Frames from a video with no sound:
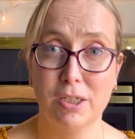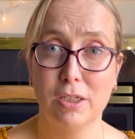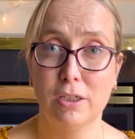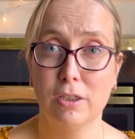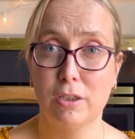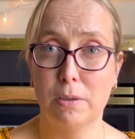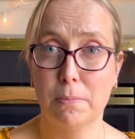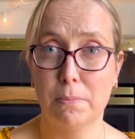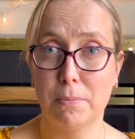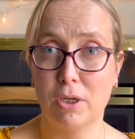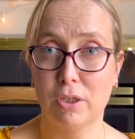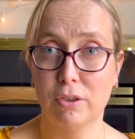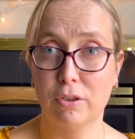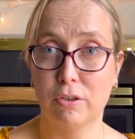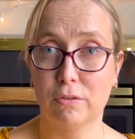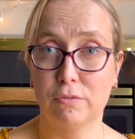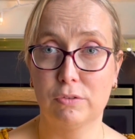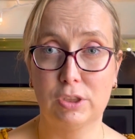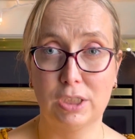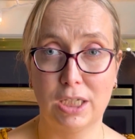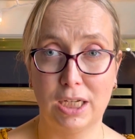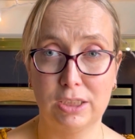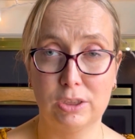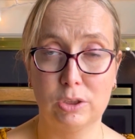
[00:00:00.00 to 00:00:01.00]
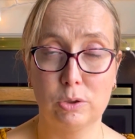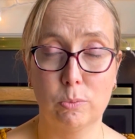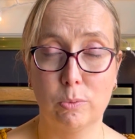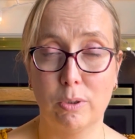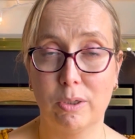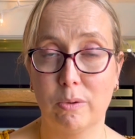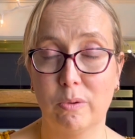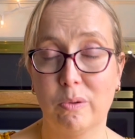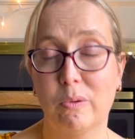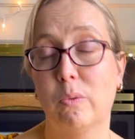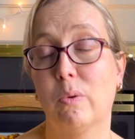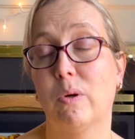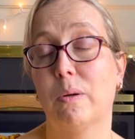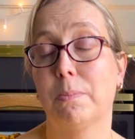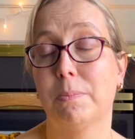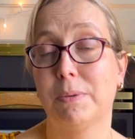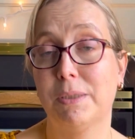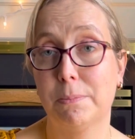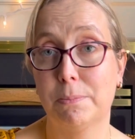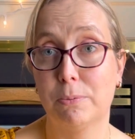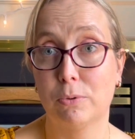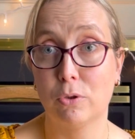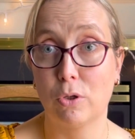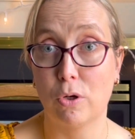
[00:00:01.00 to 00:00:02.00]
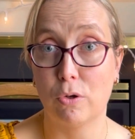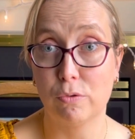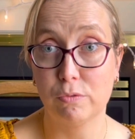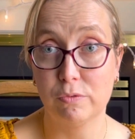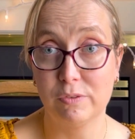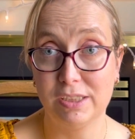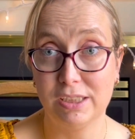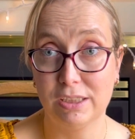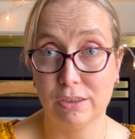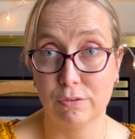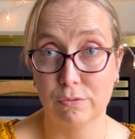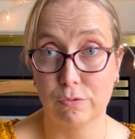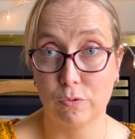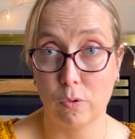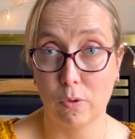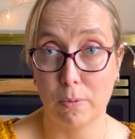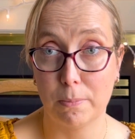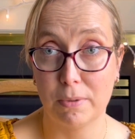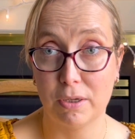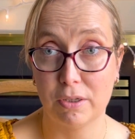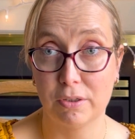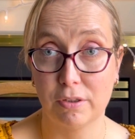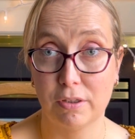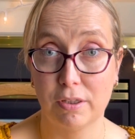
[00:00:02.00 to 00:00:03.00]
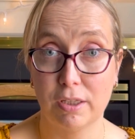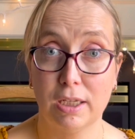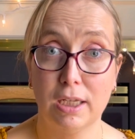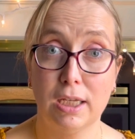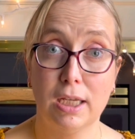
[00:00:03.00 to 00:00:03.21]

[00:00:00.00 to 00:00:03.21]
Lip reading: the month of January where people go vegan for a month.